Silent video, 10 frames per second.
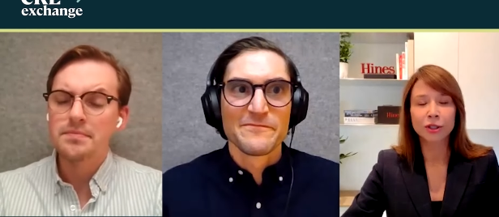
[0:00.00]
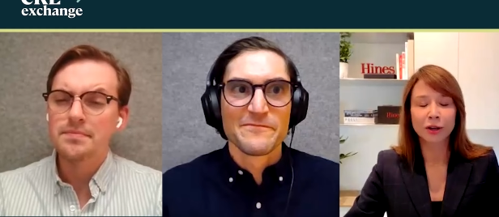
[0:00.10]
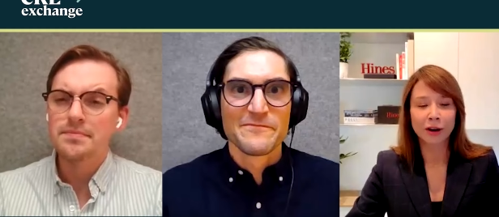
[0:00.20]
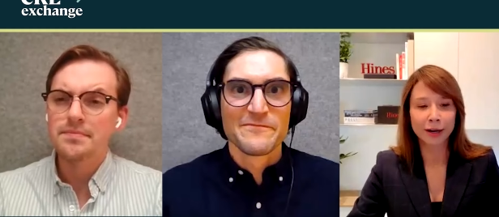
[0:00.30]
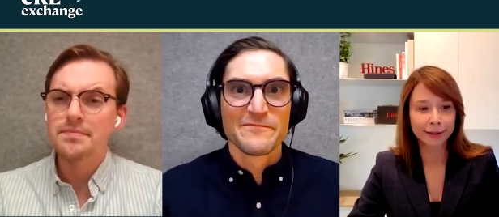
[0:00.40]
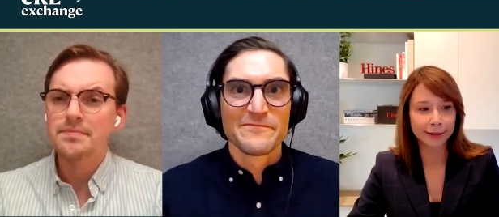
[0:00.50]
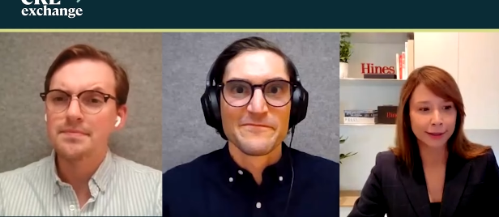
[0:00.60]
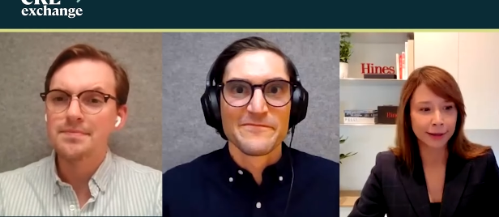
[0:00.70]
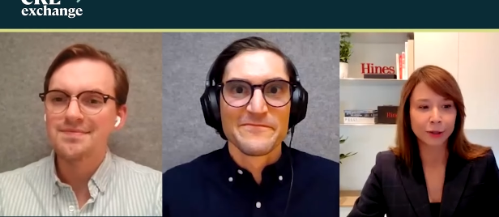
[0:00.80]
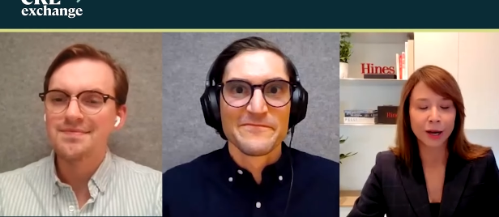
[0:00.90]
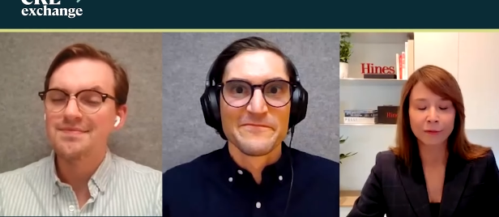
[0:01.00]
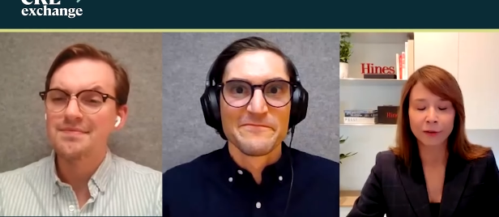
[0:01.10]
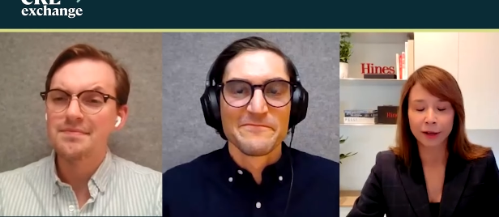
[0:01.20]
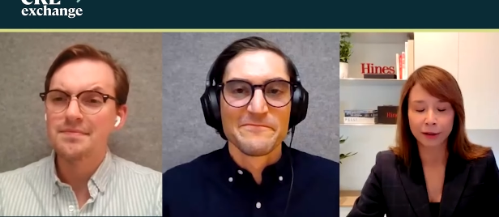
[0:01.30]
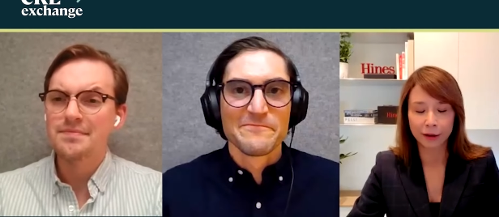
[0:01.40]
Speaker 1: To start, I
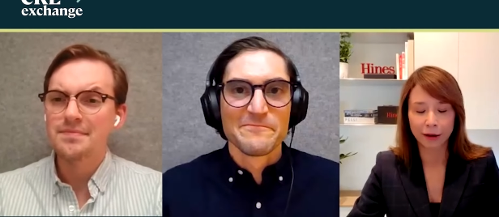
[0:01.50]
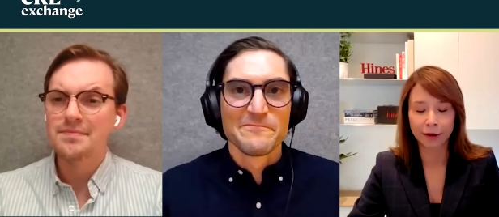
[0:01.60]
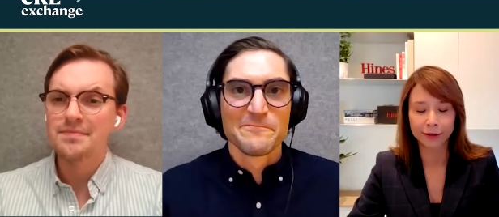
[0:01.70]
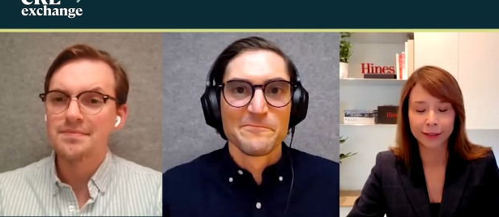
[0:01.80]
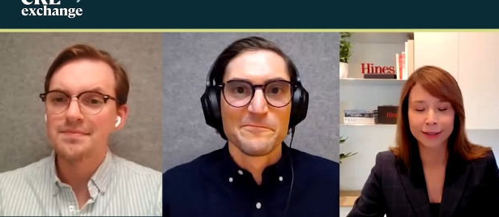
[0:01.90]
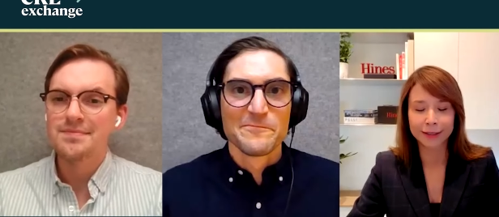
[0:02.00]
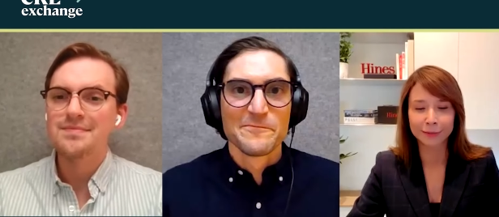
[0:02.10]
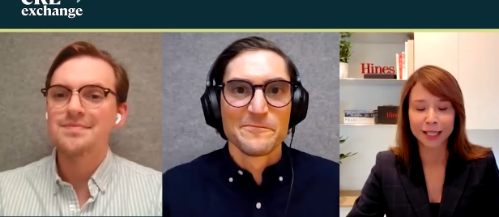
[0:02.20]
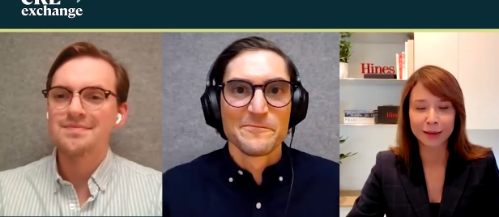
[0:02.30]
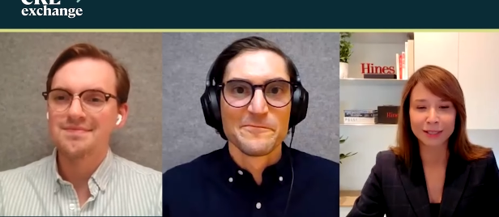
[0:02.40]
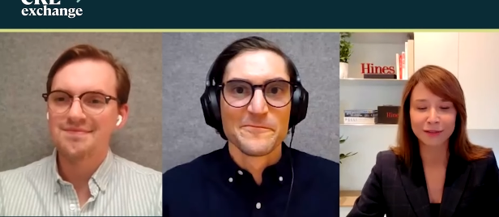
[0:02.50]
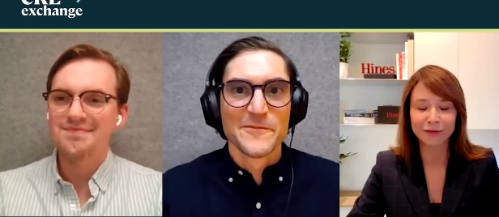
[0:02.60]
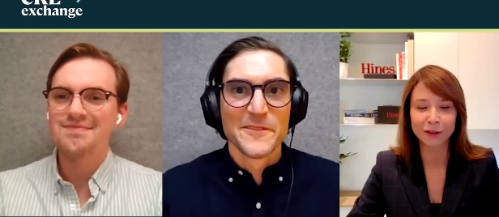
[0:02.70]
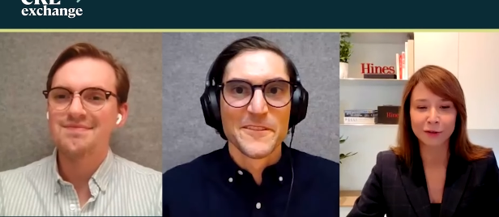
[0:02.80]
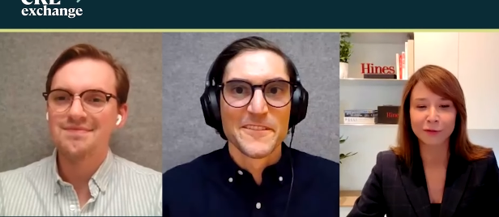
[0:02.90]
travel a lot and sometimes
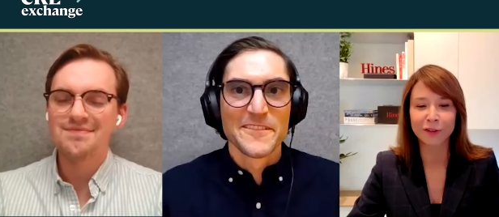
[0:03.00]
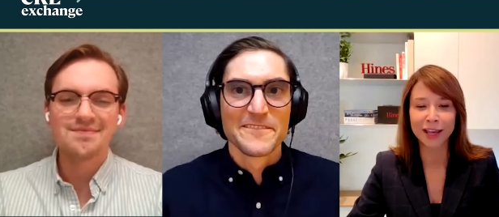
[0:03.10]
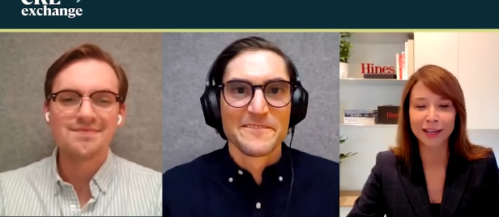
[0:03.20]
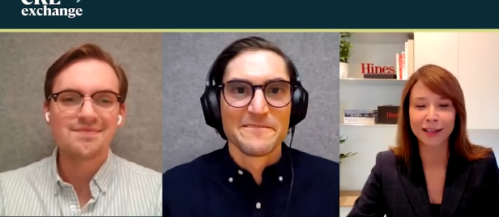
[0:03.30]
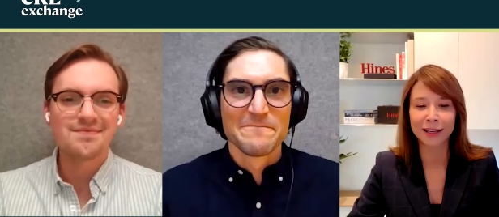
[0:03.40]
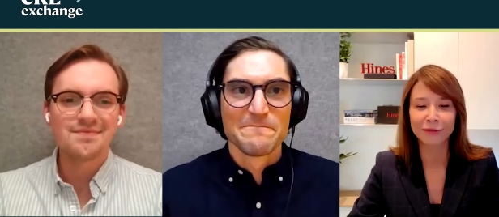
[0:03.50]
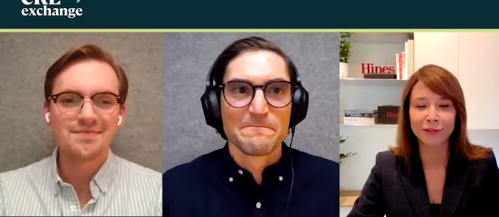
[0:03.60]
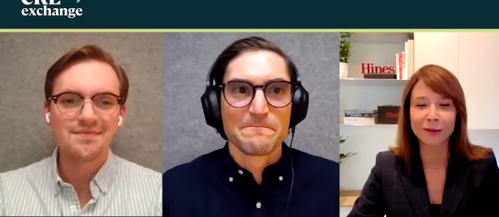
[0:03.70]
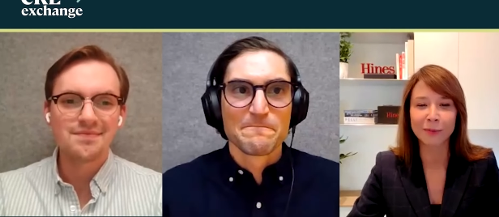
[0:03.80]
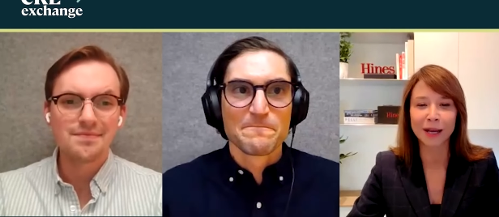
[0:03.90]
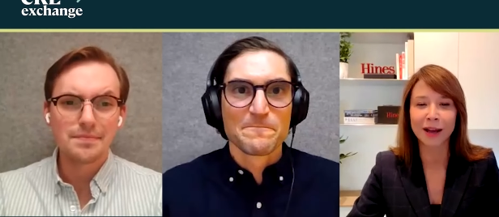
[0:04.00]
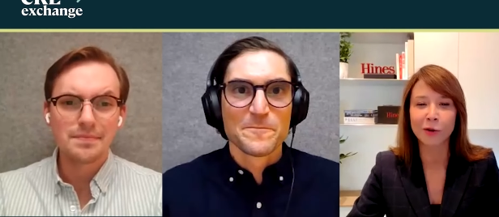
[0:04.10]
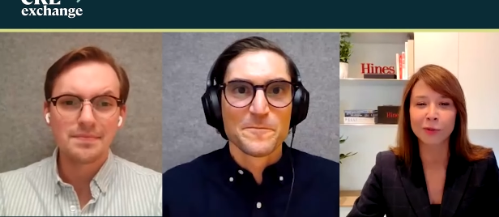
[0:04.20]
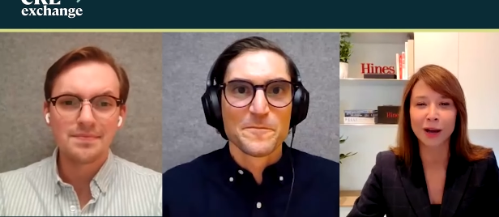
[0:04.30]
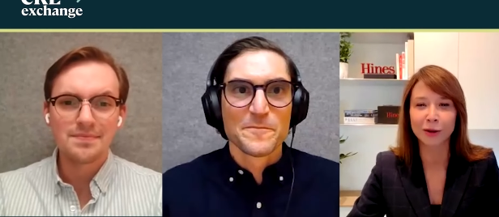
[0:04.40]
I feel fake even in my
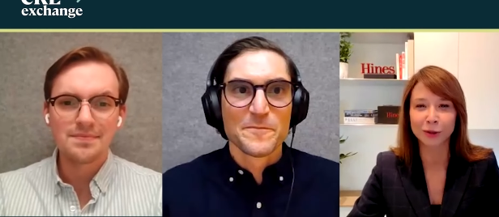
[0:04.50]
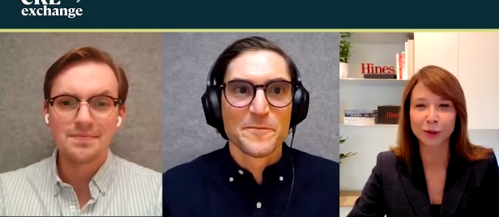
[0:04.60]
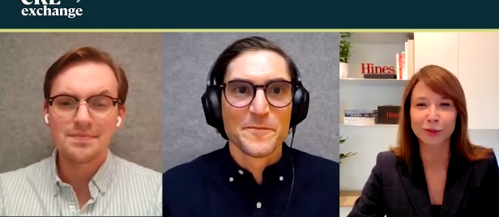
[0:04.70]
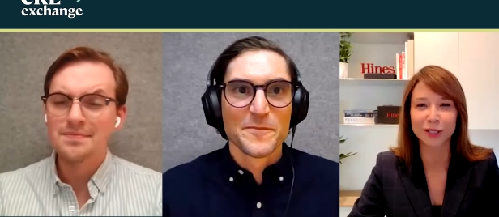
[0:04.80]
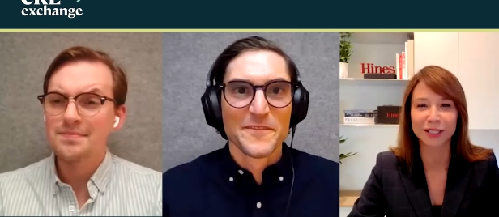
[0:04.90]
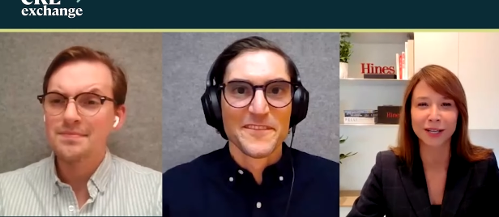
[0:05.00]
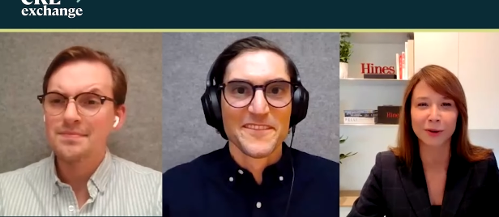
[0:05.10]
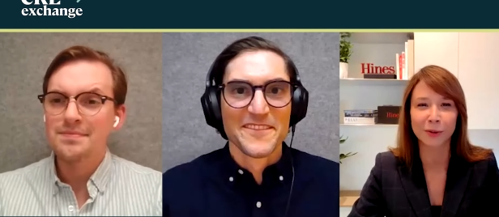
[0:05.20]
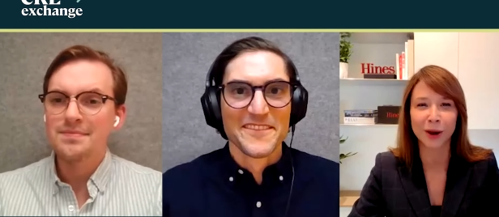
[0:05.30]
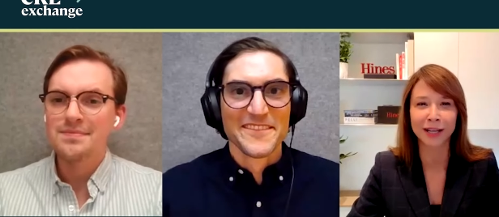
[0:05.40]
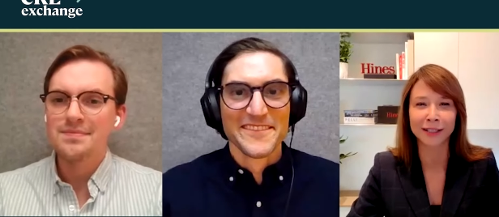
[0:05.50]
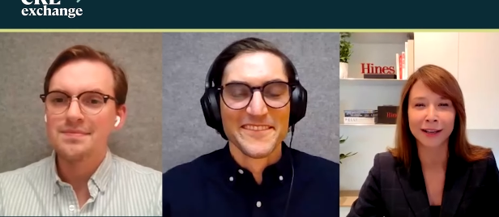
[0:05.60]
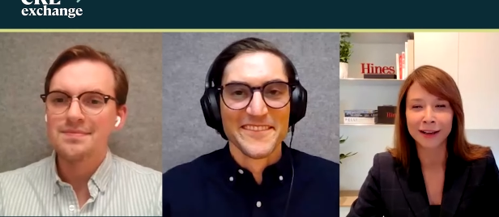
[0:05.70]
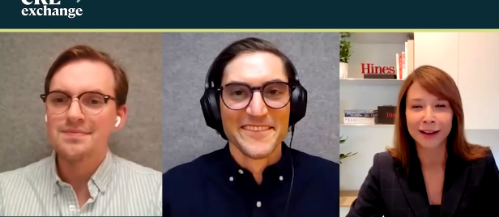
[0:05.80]
home country, Brazil, right?